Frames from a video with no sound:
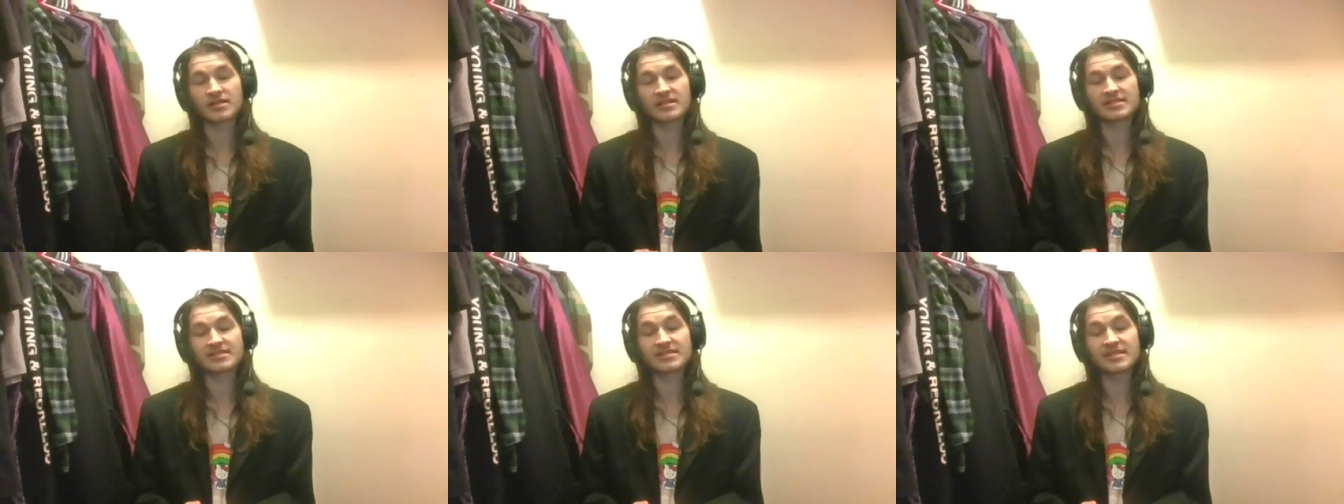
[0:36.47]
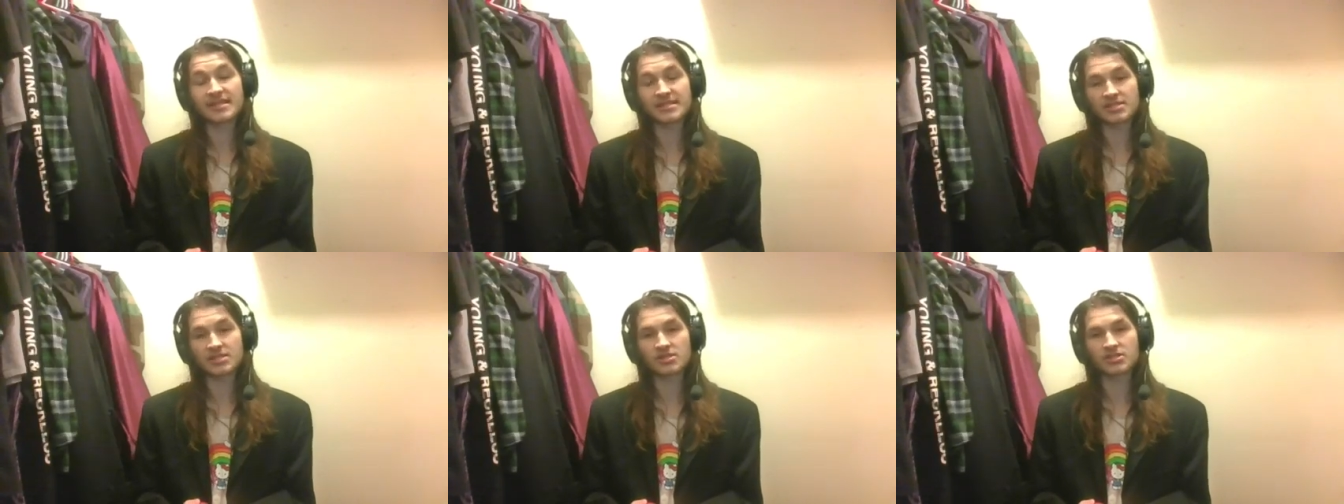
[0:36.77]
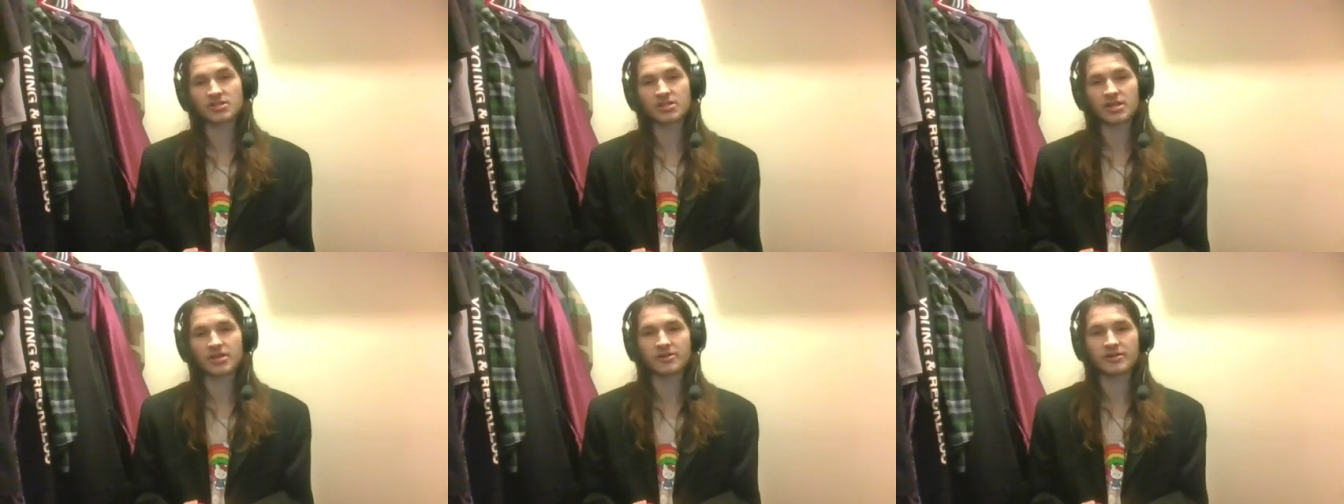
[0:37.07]
than is
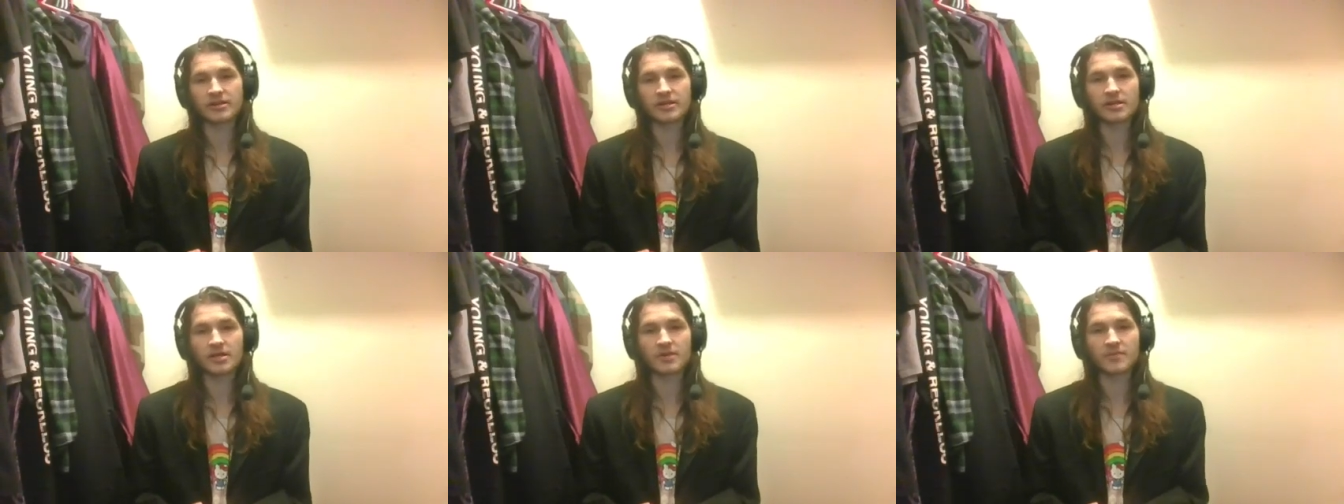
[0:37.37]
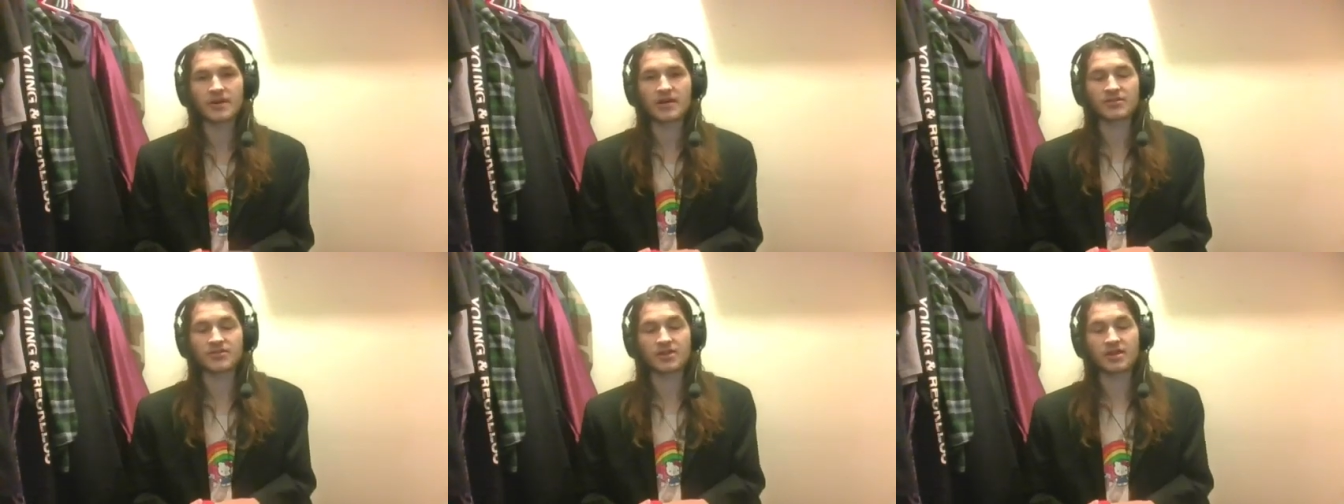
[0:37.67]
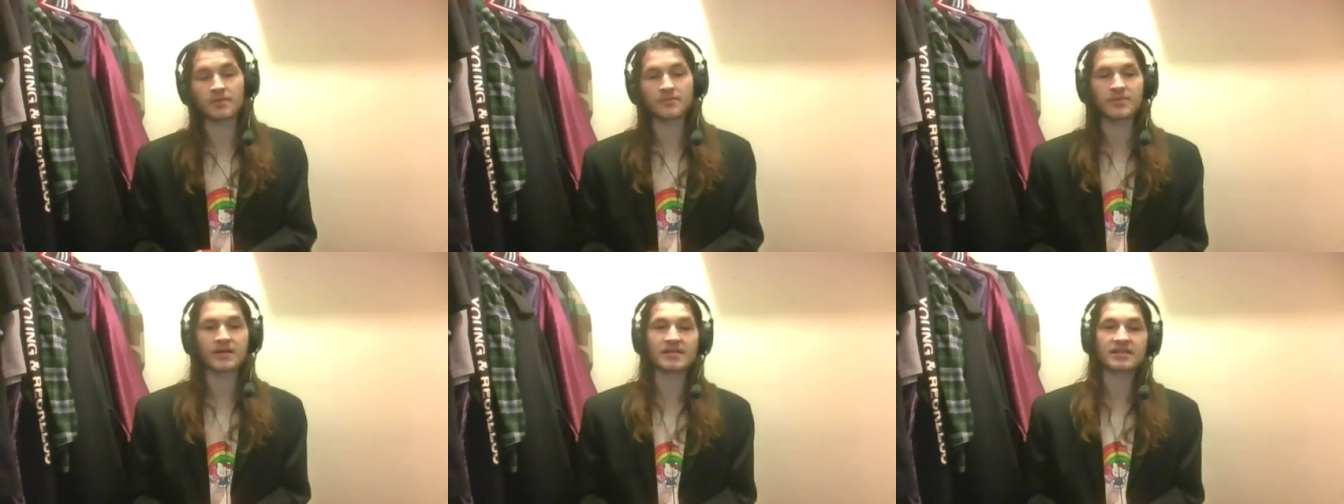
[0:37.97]
necessary about
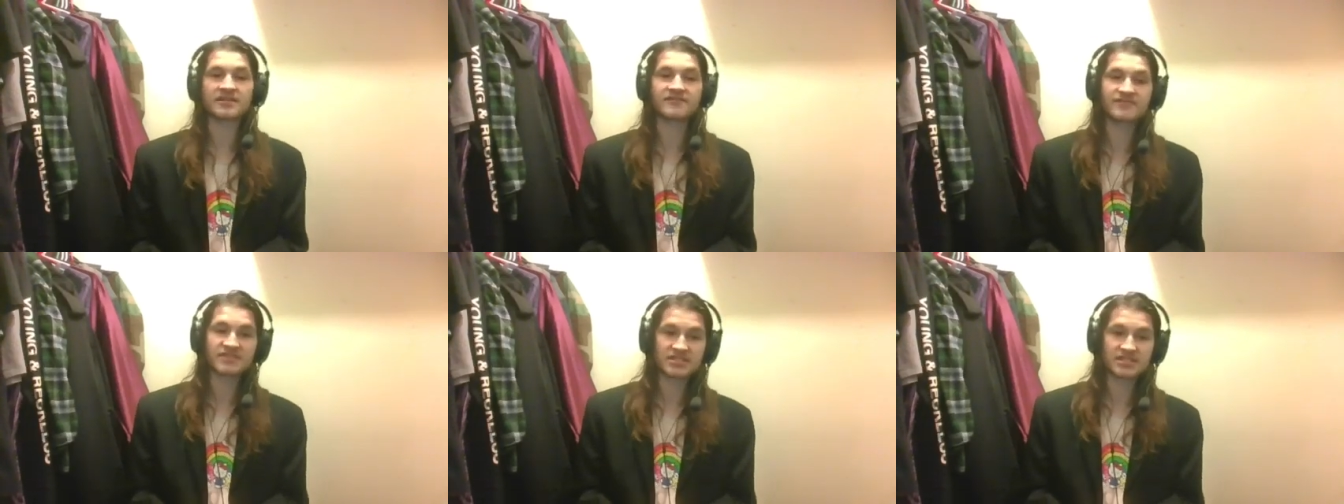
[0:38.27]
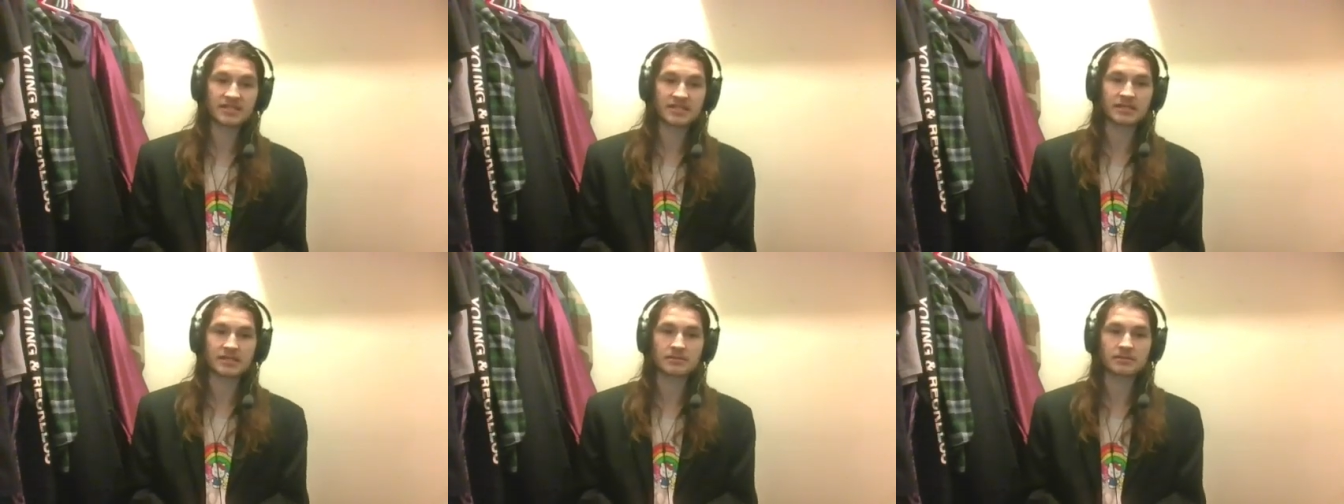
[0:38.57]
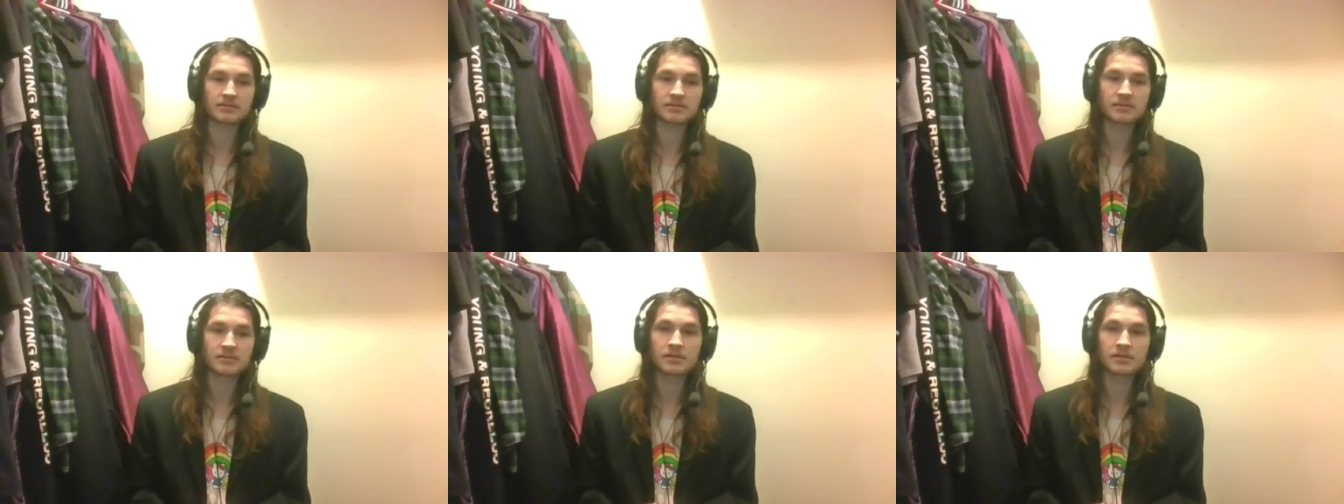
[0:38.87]
the competitive scene.